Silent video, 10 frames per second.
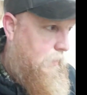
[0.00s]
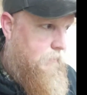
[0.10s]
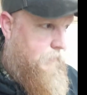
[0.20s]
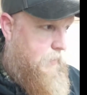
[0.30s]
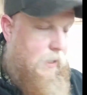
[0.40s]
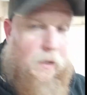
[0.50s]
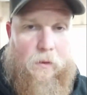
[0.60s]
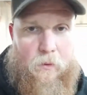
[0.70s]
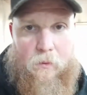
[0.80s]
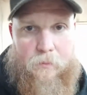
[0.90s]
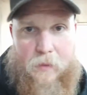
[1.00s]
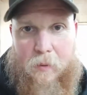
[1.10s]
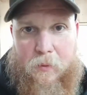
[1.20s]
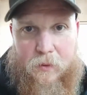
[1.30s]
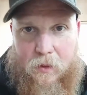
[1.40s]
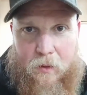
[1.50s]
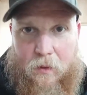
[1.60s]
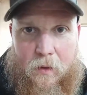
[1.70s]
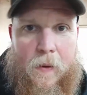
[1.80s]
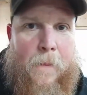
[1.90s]
a janky little table
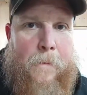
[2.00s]
saw,